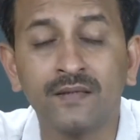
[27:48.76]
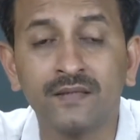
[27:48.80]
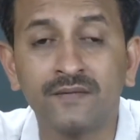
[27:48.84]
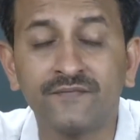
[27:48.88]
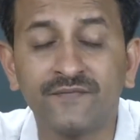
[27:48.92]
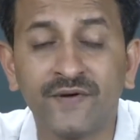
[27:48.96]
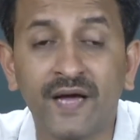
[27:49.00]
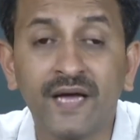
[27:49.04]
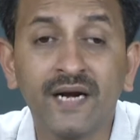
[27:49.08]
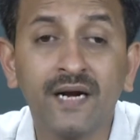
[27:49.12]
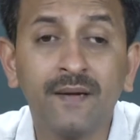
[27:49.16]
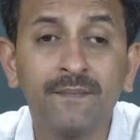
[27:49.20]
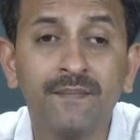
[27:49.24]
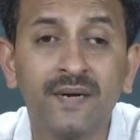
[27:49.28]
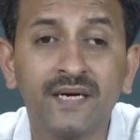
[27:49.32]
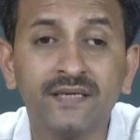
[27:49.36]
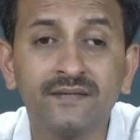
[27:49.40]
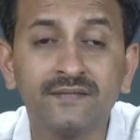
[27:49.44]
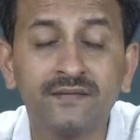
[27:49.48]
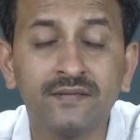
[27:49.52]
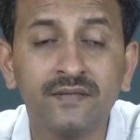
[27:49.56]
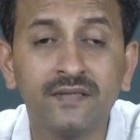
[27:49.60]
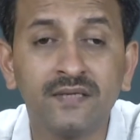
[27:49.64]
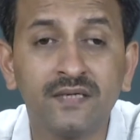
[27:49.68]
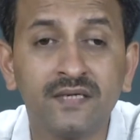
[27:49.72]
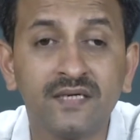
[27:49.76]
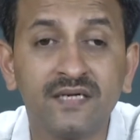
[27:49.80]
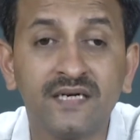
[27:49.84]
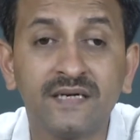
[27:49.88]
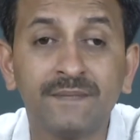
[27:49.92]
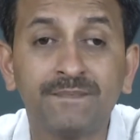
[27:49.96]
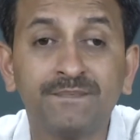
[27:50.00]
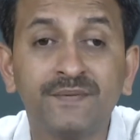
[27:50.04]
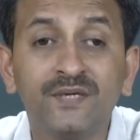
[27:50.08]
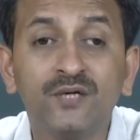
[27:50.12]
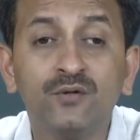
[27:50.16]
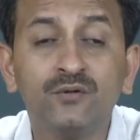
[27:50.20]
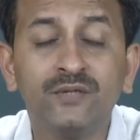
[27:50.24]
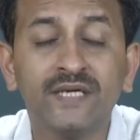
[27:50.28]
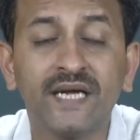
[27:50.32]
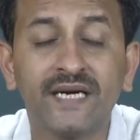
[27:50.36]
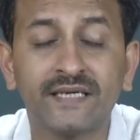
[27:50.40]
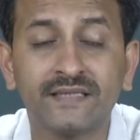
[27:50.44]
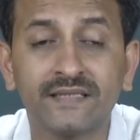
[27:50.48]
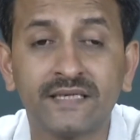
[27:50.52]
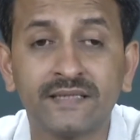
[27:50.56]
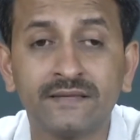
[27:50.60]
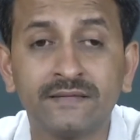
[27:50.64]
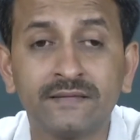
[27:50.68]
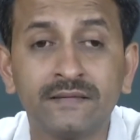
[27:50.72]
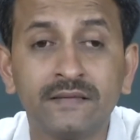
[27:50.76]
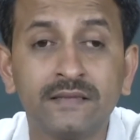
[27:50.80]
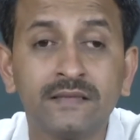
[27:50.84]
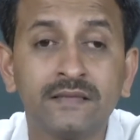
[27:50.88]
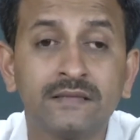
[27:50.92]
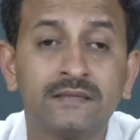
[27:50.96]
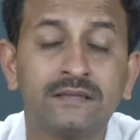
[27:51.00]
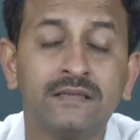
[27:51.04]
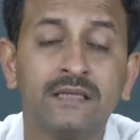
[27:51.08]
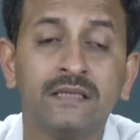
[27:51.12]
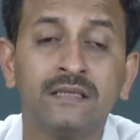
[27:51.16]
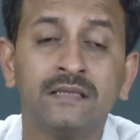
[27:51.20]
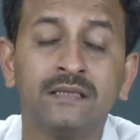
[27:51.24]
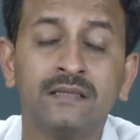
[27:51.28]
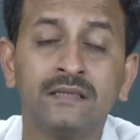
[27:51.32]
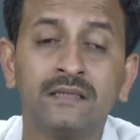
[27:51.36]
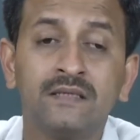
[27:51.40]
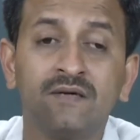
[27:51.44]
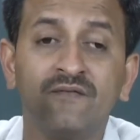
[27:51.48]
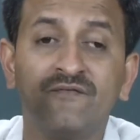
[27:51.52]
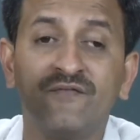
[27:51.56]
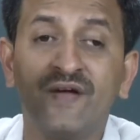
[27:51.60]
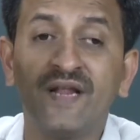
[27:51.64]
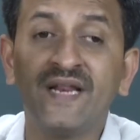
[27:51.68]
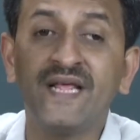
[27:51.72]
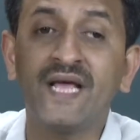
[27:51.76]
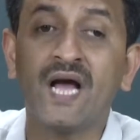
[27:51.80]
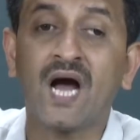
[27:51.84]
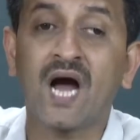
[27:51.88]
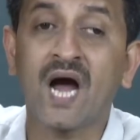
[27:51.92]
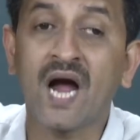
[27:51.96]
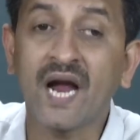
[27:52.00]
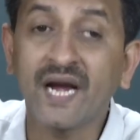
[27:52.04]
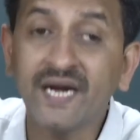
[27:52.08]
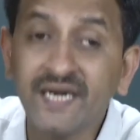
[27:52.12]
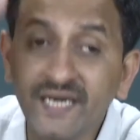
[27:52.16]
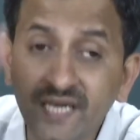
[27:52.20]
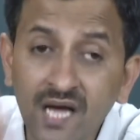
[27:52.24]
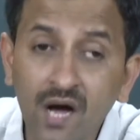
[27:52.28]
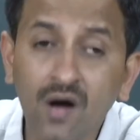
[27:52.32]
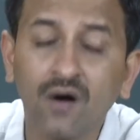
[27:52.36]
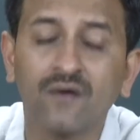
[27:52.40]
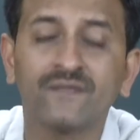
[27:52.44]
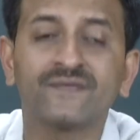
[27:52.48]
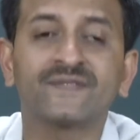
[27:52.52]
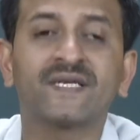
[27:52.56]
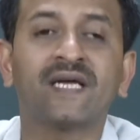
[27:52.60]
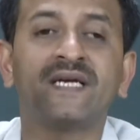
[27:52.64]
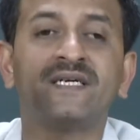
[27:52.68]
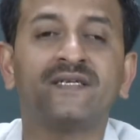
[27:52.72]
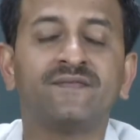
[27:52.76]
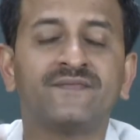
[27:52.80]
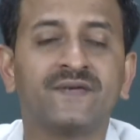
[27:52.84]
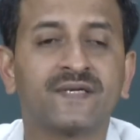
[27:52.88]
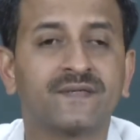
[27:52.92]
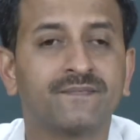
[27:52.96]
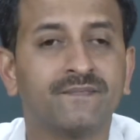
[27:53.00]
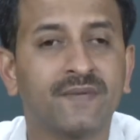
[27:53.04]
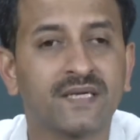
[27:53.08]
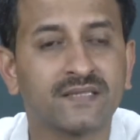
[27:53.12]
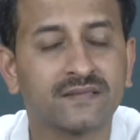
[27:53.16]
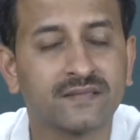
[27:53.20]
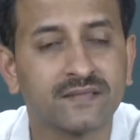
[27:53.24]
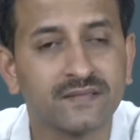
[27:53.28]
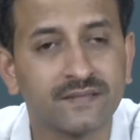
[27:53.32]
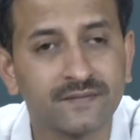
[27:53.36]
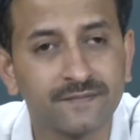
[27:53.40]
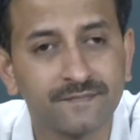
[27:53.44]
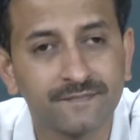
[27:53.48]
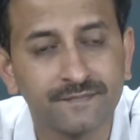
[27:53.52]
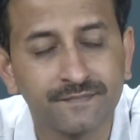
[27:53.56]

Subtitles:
Feyerabend repudiated the very idea of scientific method.